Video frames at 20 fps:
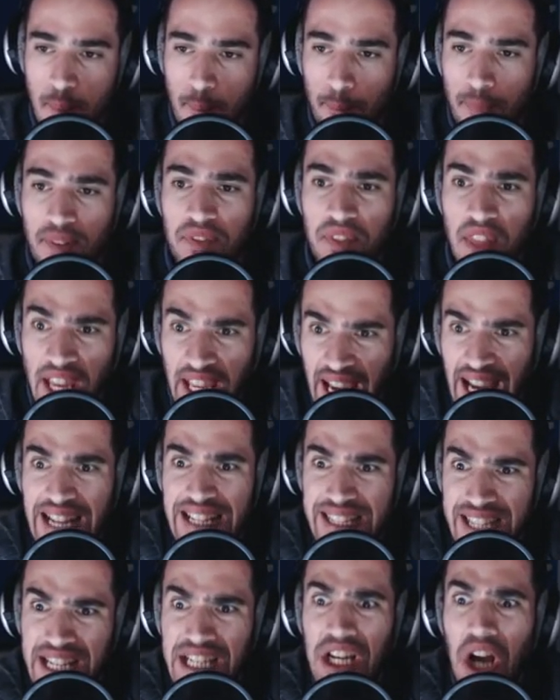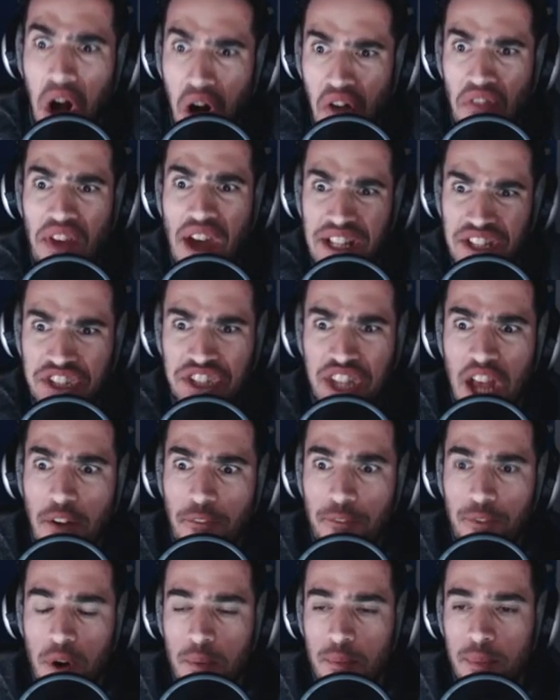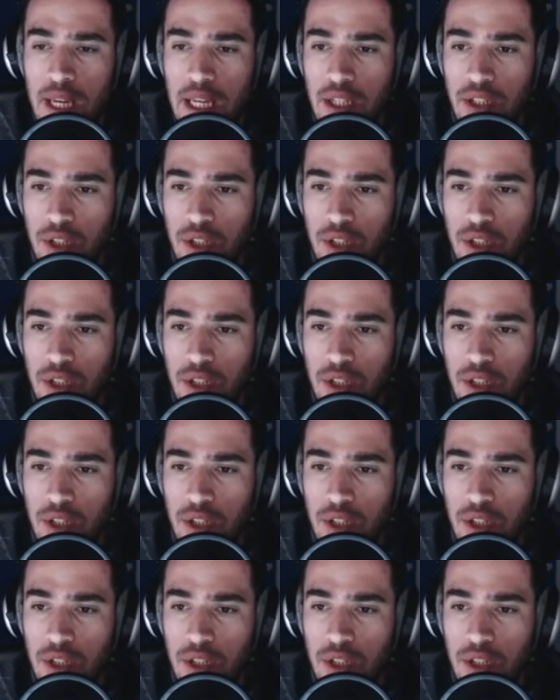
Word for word: But they can take all that stuff from me,